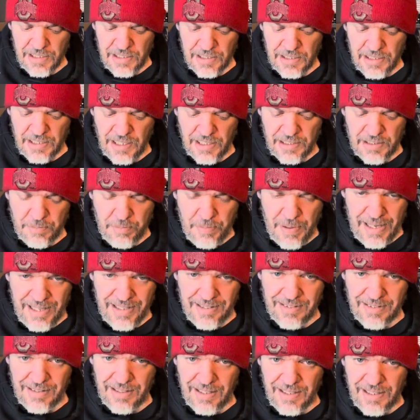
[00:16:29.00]
Got the bass
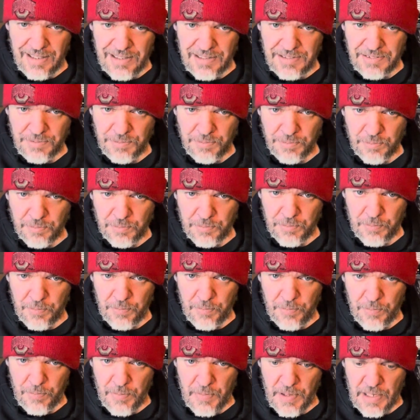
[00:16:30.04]
line.
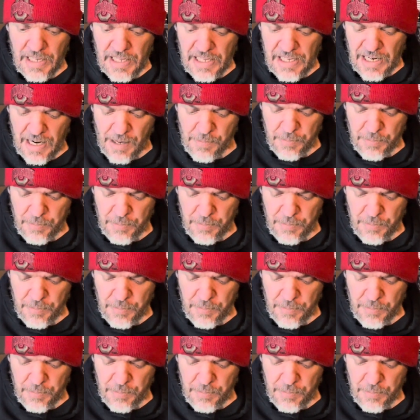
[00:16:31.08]
And I